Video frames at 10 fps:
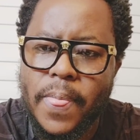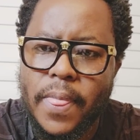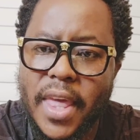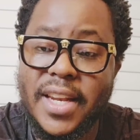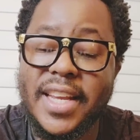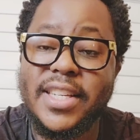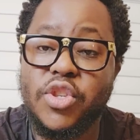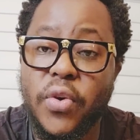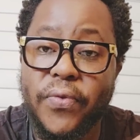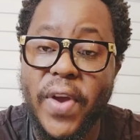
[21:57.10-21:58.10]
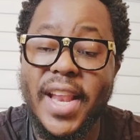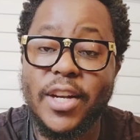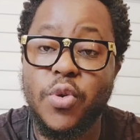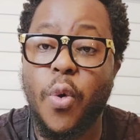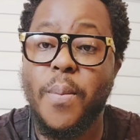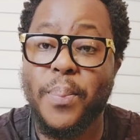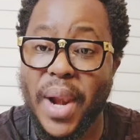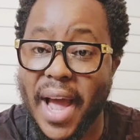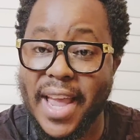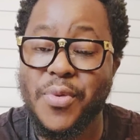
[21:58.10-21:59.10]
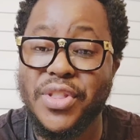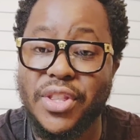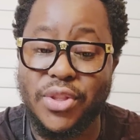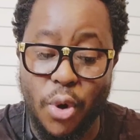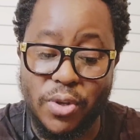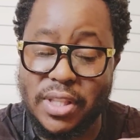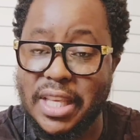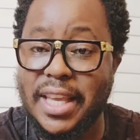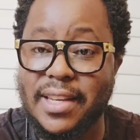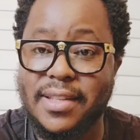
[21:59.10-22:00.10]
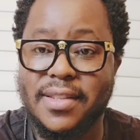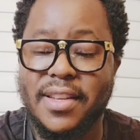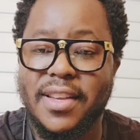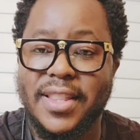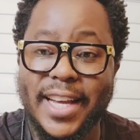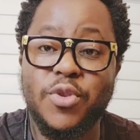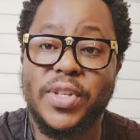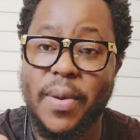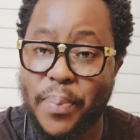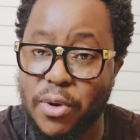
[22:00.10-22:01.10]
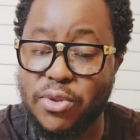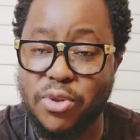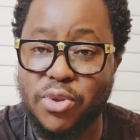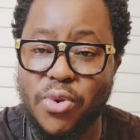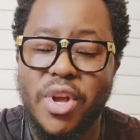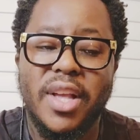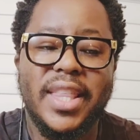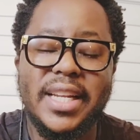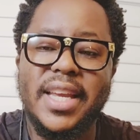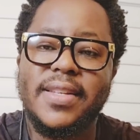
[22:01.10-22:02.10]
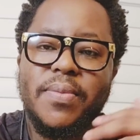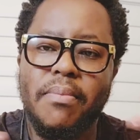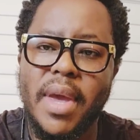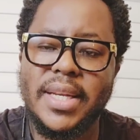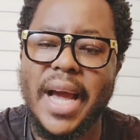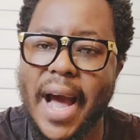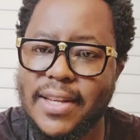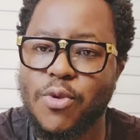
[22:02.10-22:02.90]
And it is your failure to comply with those things that you were supposed to do that has made us